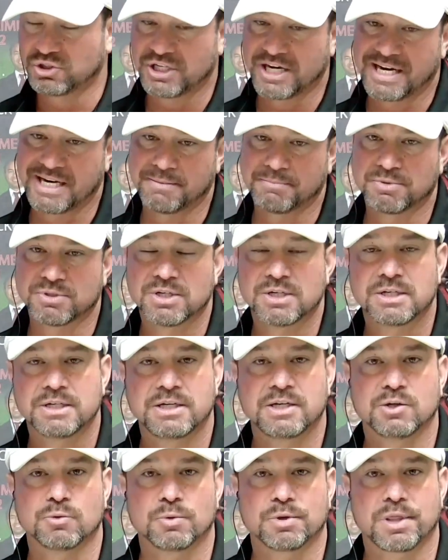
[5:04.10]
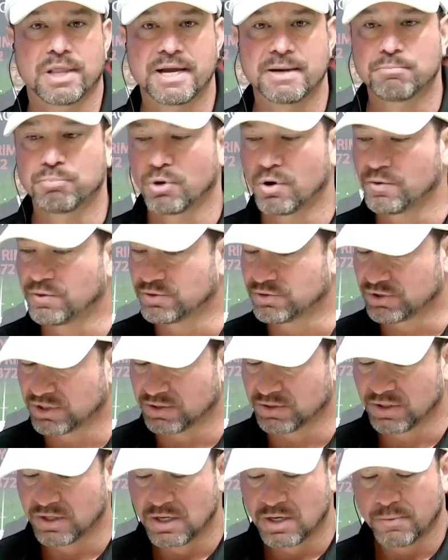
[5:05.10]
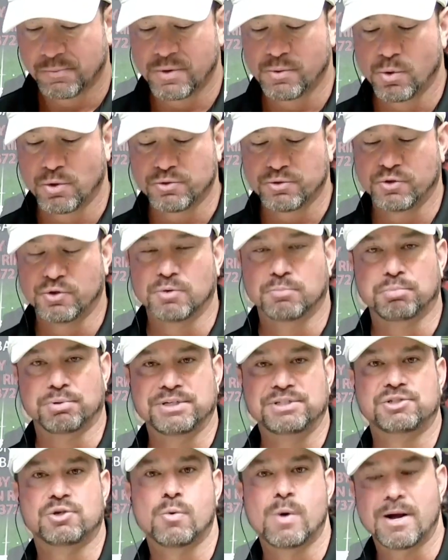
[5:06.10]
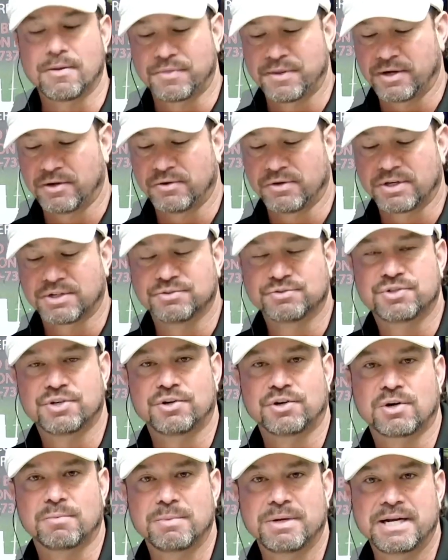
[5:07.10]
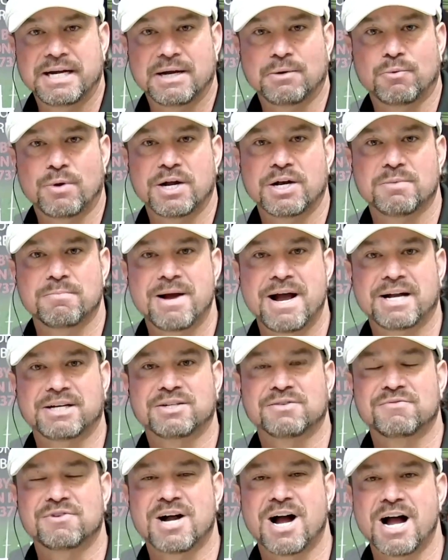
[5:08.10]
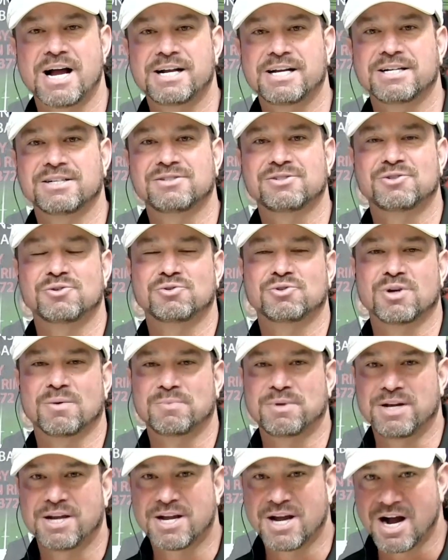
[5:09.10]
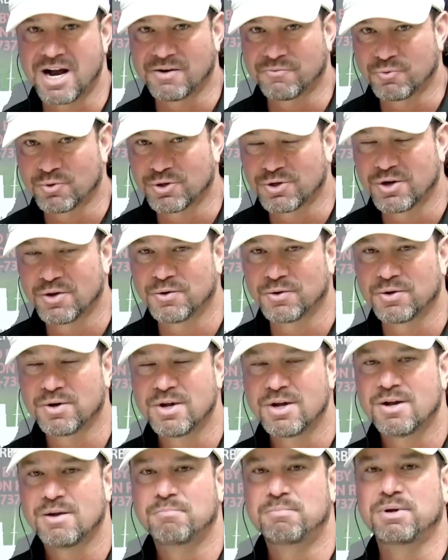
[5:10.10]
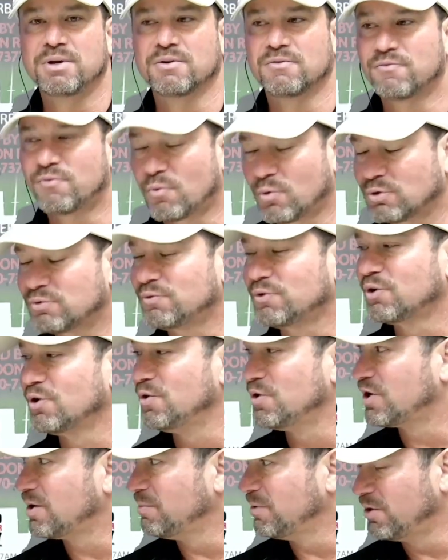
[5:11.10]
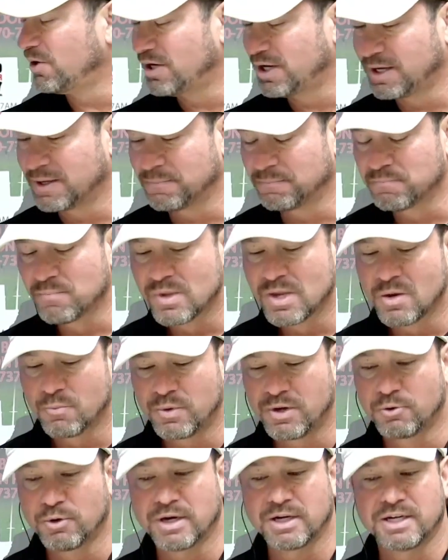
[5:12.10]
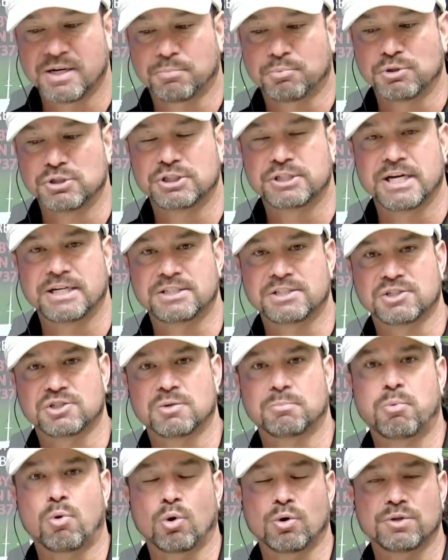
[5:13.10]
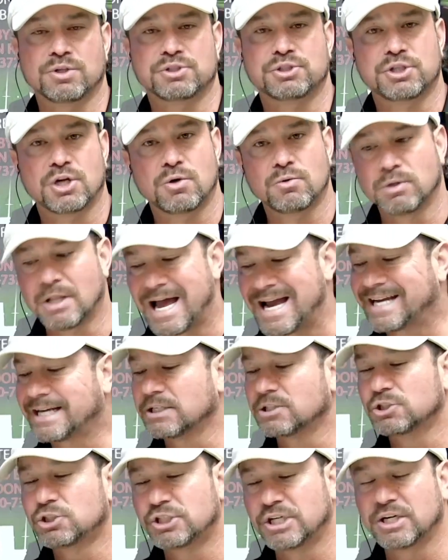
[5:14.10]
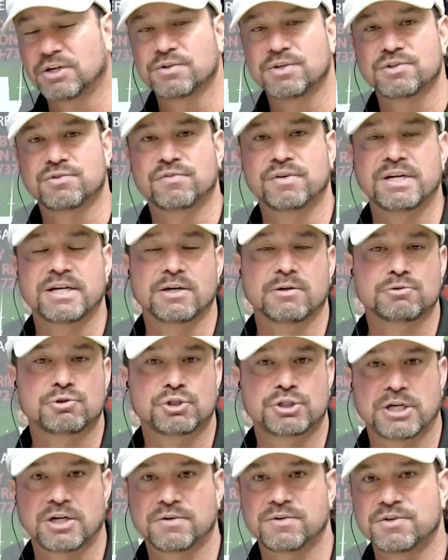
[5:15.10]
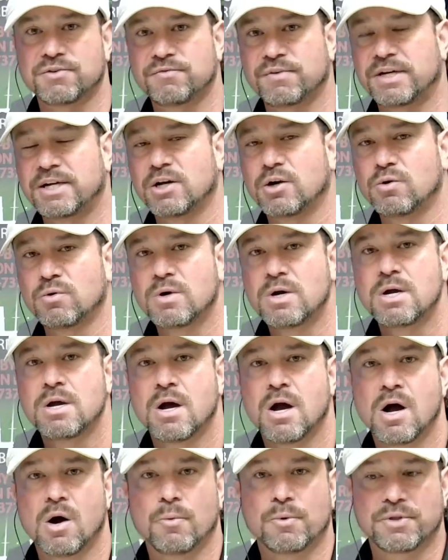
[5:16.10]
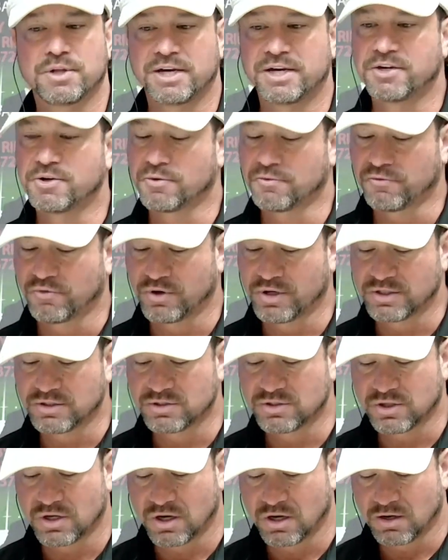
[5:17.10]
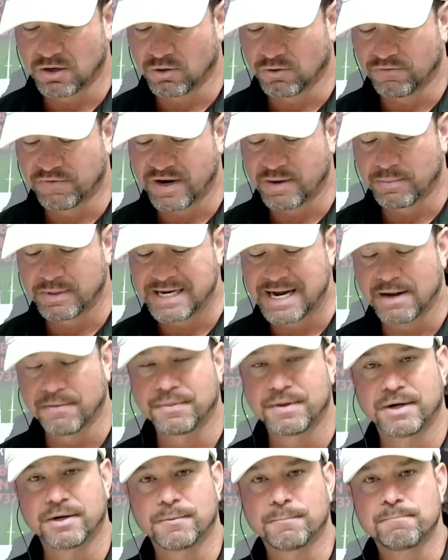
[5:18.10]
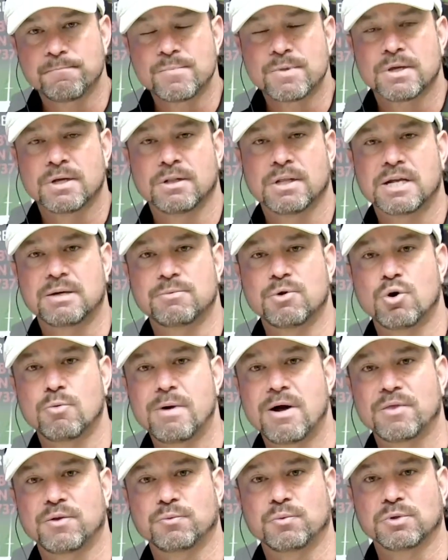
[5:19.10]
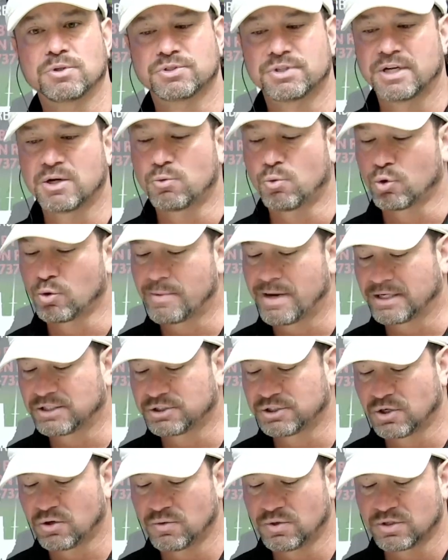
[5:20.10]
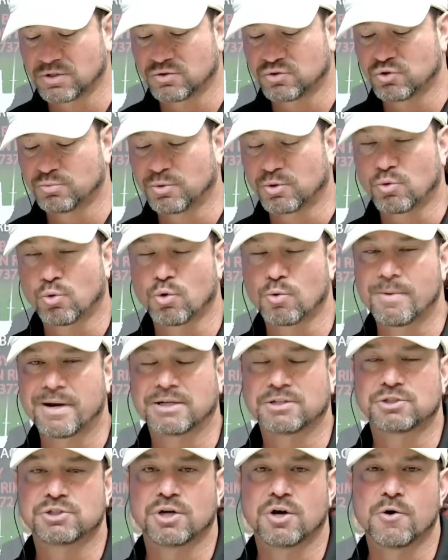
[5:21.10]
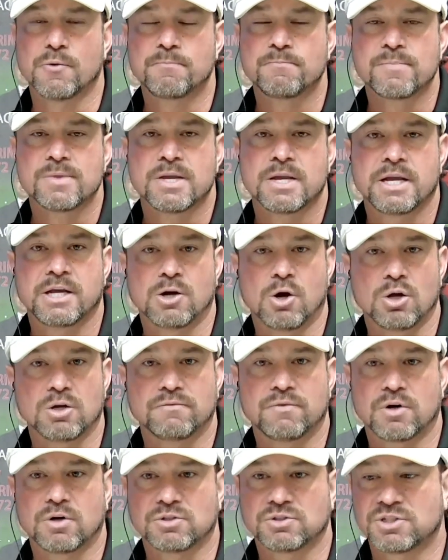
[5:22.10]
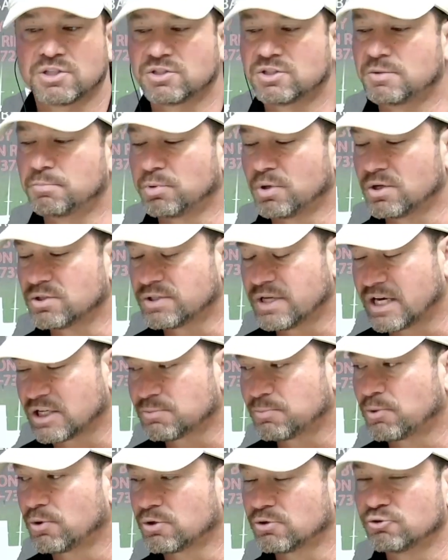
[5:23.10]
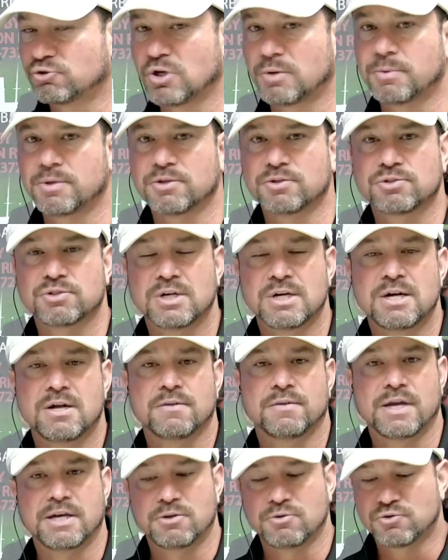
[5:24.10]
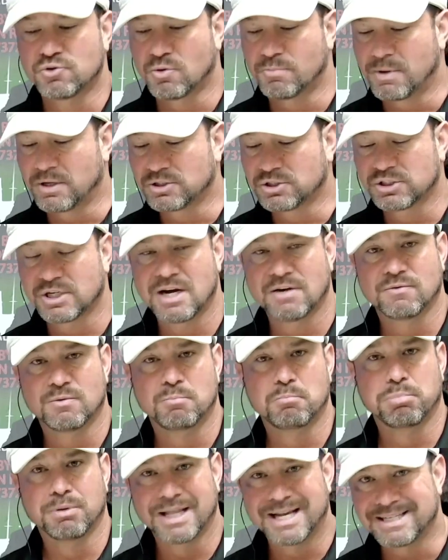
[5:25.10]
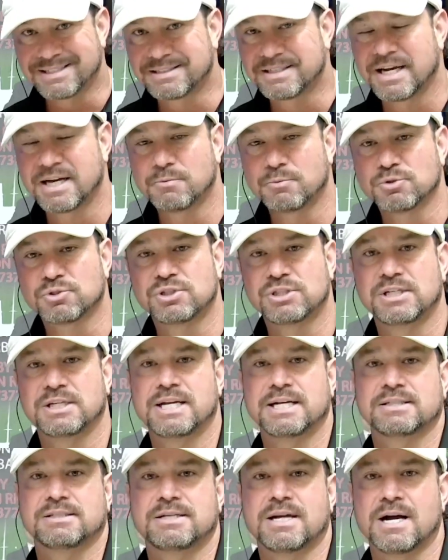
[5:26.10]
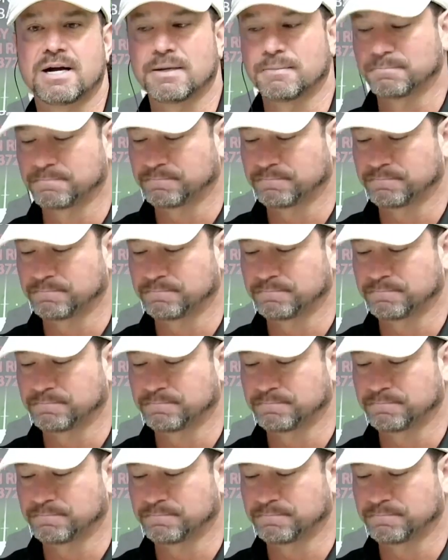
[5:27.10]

James here with Lake Brothers. And we want you to please go out there and consider committing a random act of kindness, do something kind for one another, be a force for good in the community. And we greatly appreciate you supporting the show. Like and share this video. Share this video uh, with any of your friends uh, or family out there. let them know about the Real Estate Quarterback Show, the Consumer Quarterback Show, and all of our 60 plus experts our contributors. Thank you so much. Have a blessed day. We'll see you next time.